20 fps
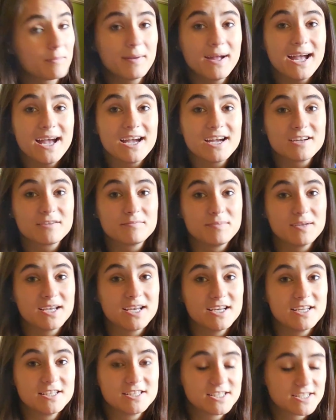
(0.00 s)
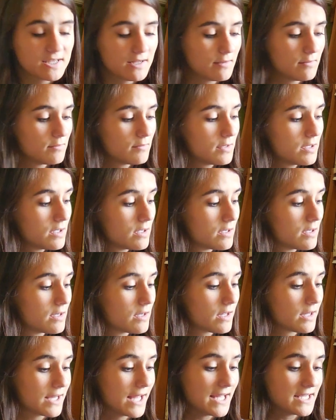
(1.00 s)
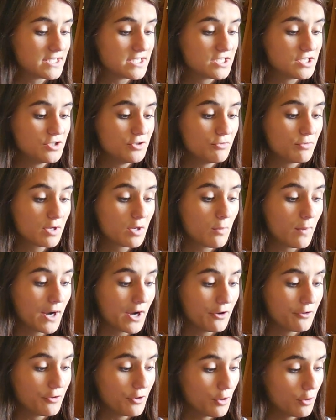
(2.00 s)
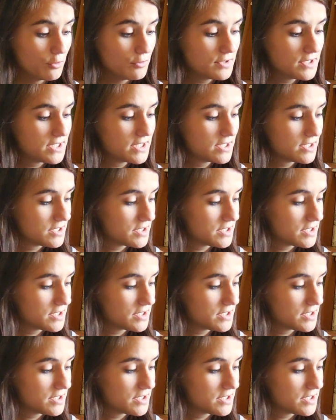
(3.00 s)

bag because some classes do require notes,